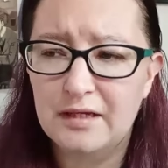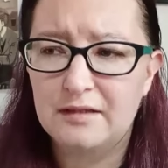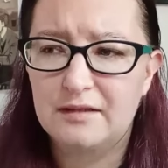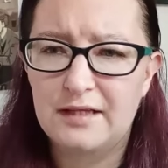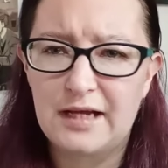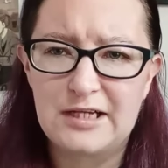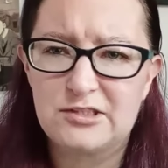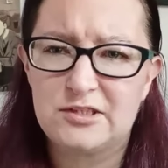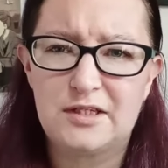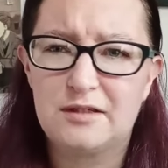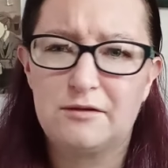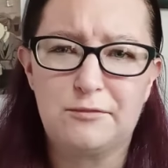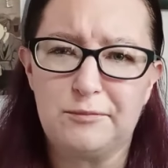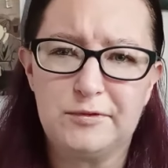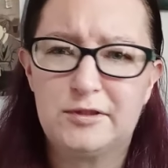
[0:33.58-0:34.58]
Actually, they
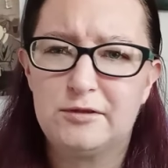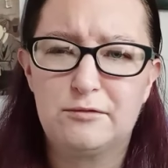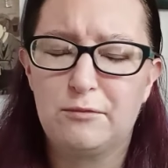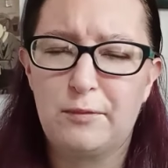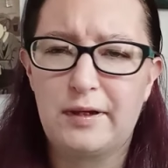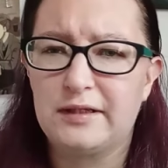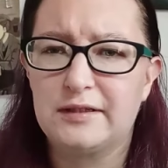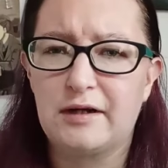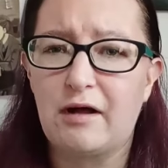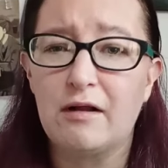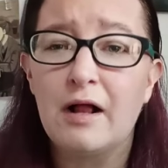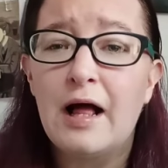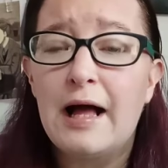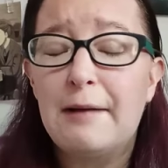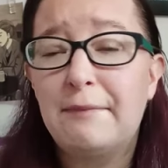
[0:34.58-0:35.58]
don't do well at all.
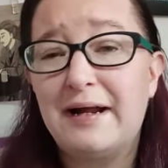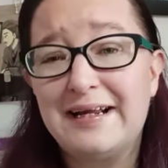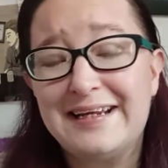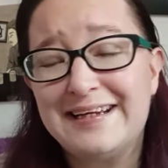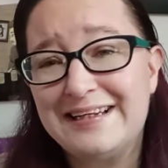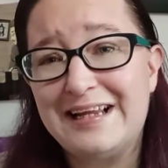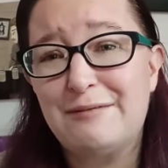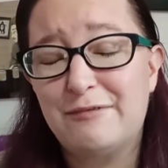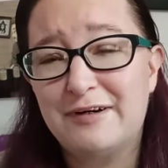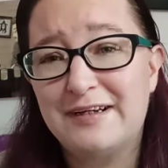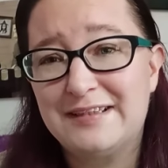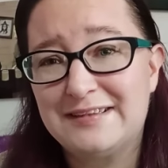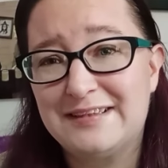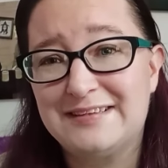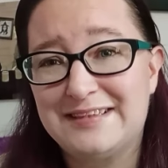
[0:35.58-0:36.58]
But I get a lot more
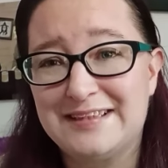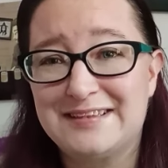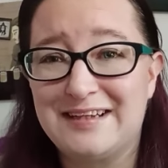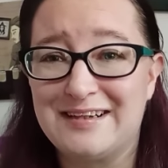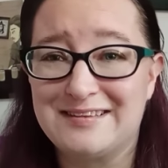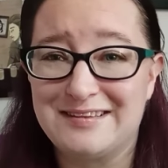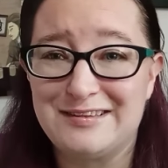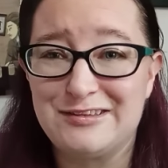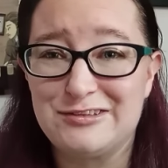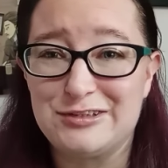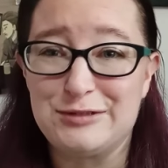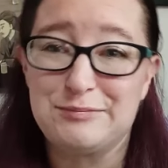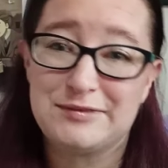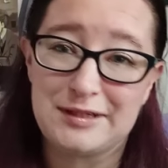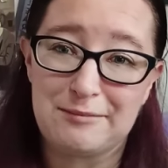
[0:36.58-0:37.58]
hits on TikTok than
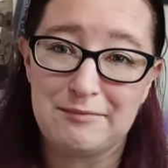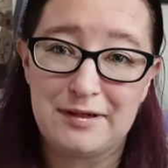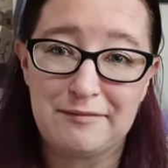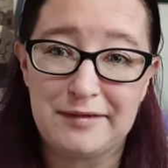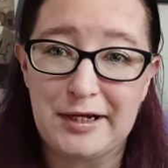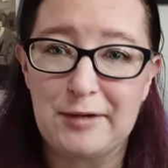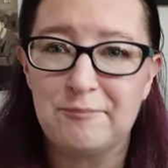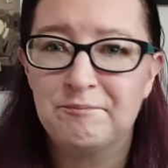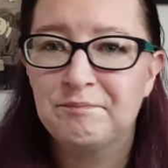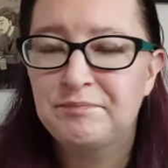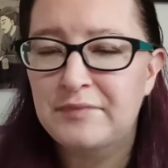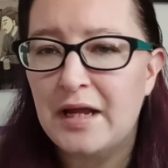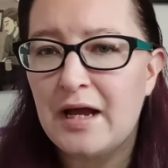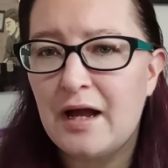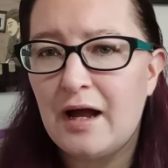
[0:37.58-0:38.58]
YouTube, so here we go.
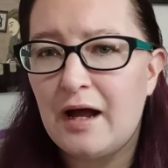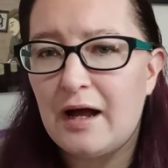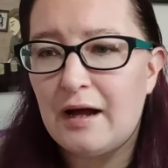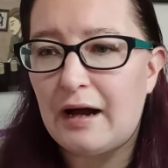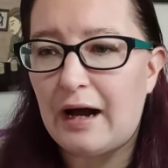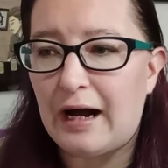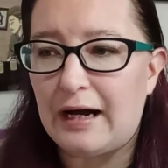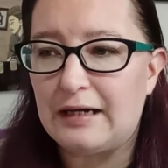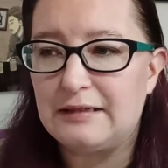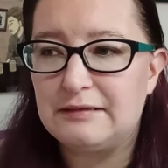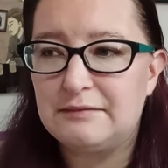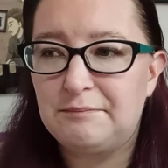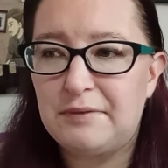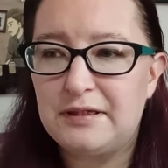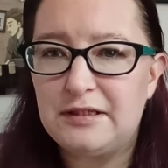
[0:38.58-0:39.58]
Uh,
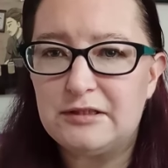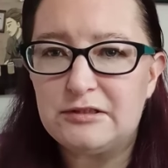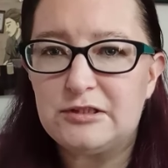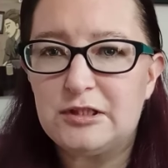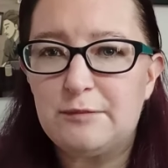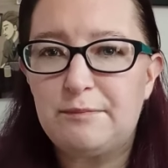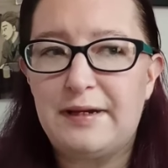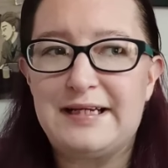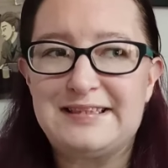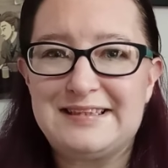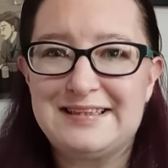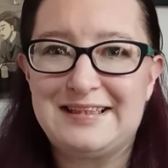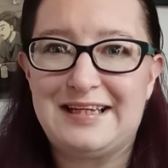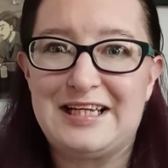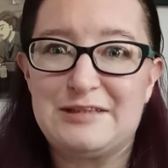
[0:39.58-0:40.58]
but YouTube
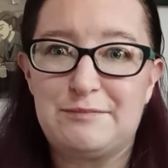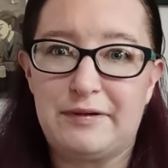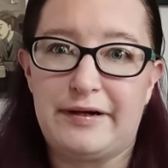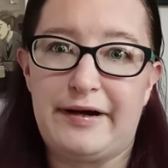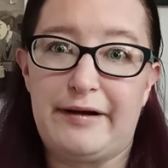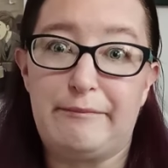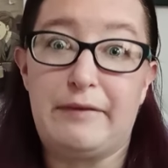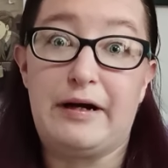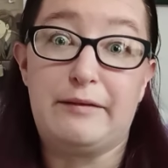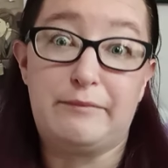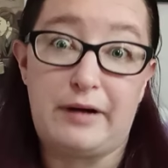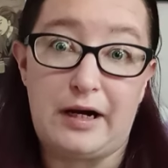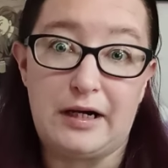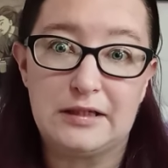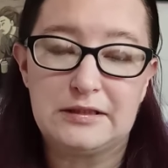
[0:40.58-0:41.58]
basically has become
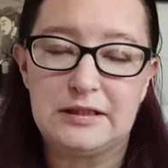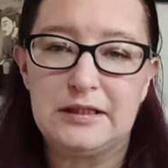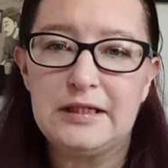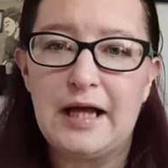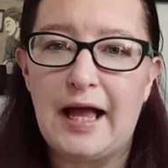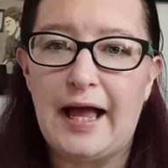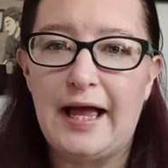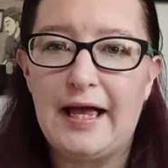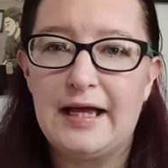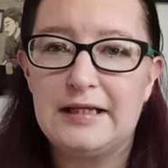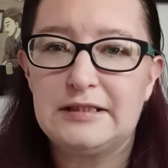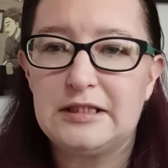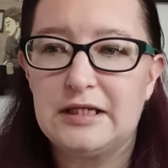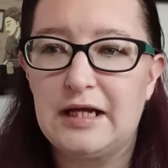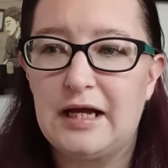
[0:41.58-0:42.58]
unboxing,
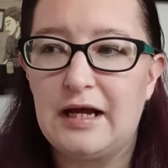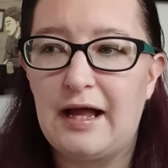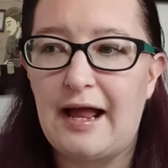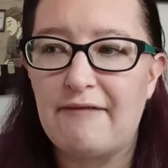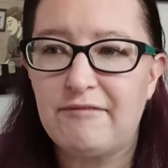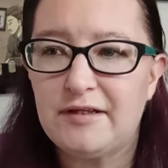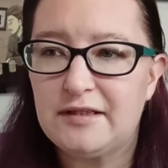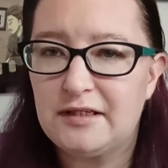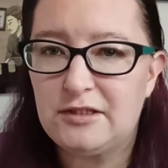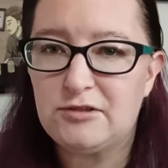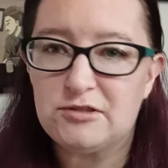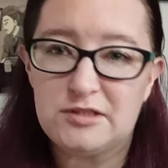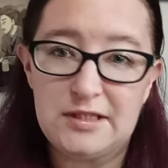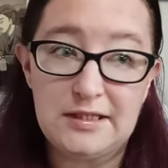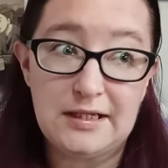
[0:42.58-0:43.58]
and everything you
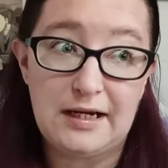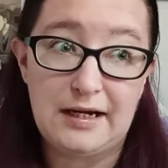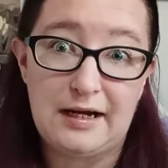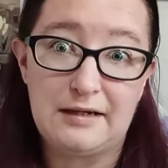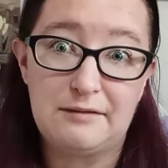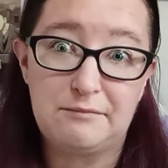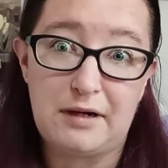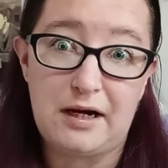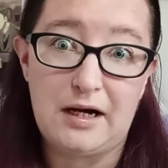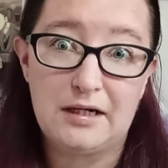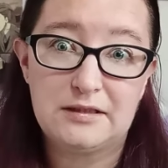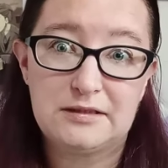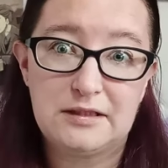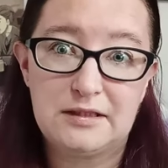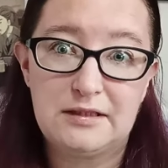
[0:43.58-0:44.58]
see that I
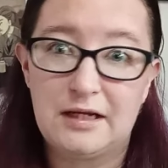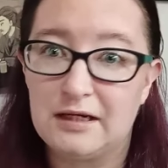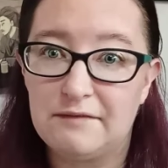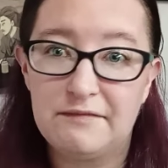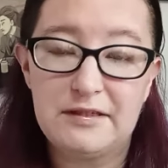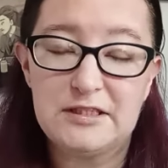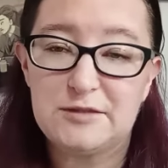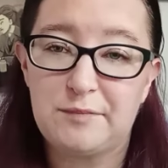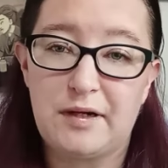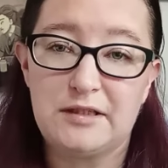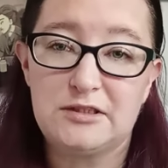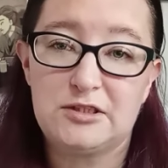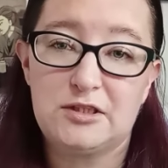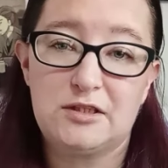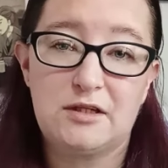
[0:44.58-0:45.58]
unbox, none of it is
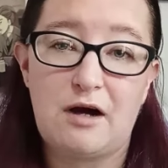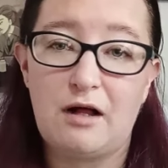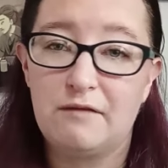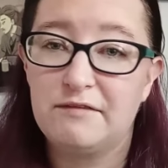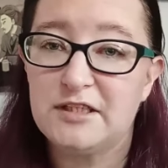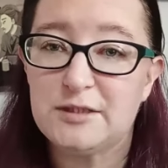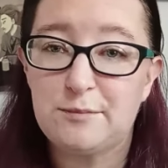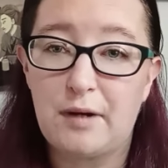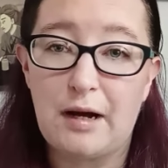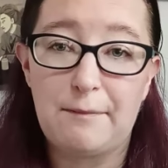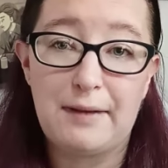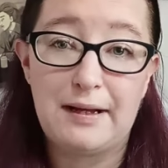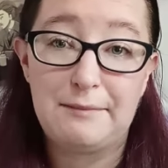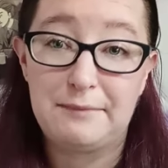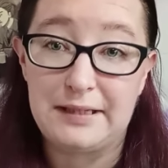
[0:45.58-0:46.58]
sponsored. All of it is bought
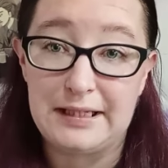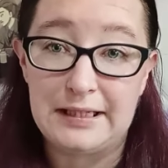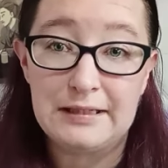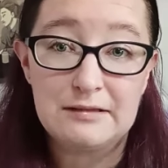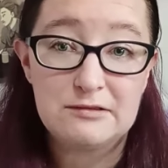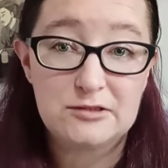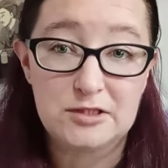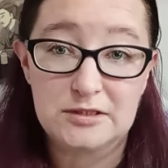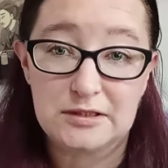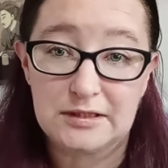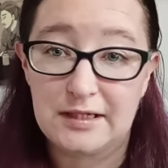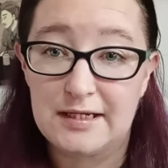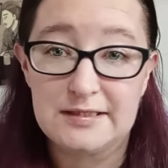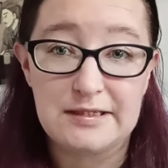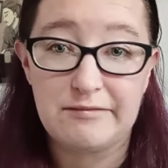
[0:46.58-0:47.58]
by me, just in
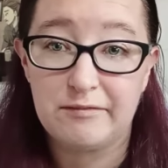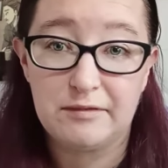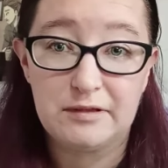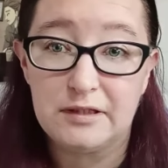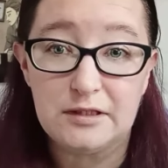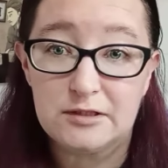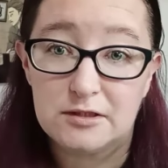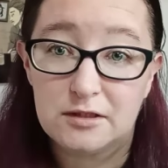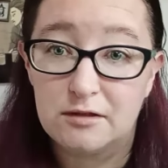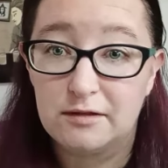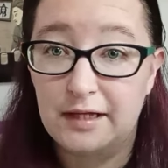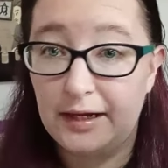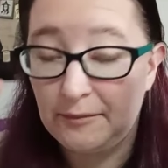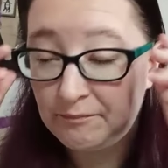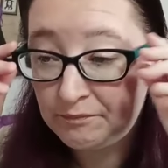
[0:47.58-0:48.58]
case anyone needs to know
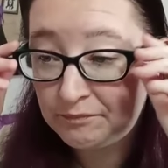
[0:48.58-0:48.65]
that.